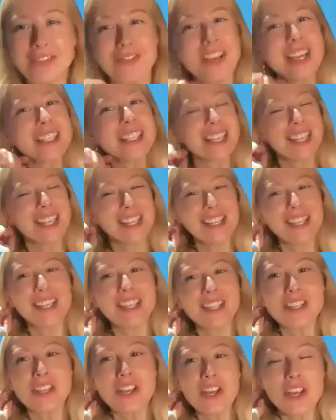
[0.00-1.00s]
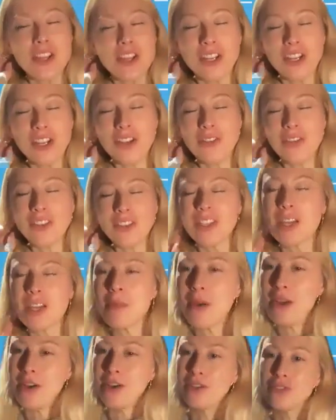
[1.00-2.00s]
amazing. I think it's the lovely thing
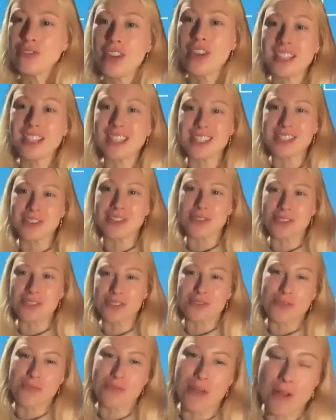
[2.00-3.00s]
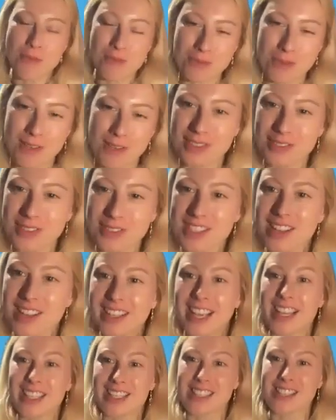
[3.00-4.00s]
about running these courses from my perspective is I
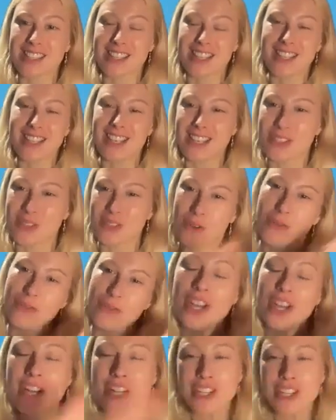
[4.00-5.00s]
get to see that sort of